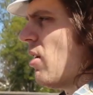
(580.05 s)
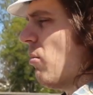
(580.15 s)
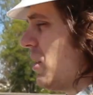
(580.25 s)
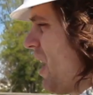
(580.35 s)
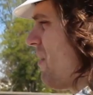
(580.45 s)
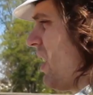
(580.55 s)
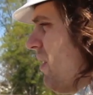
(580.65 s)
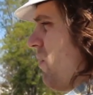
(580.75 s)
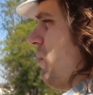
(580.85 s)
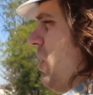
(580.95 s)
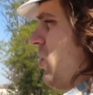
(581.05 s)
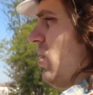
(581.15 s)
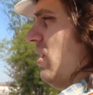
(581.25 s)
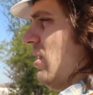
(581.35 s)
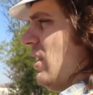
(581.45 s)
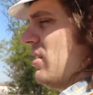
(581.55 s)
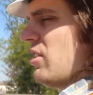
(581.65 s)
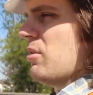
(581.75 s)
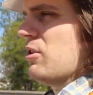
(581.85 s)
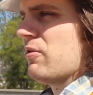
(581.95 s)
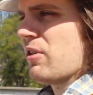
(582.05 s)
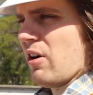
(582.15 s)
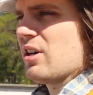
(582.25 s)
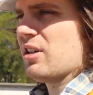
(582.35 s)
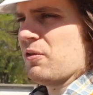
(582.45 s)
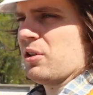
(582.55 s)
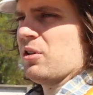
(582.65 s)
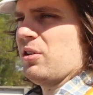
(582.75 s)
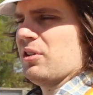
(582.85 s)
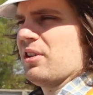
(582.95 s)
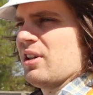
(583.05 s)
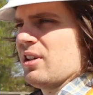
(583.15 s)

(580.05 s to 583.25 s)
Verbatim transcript: Without that information, it's going to be very difficult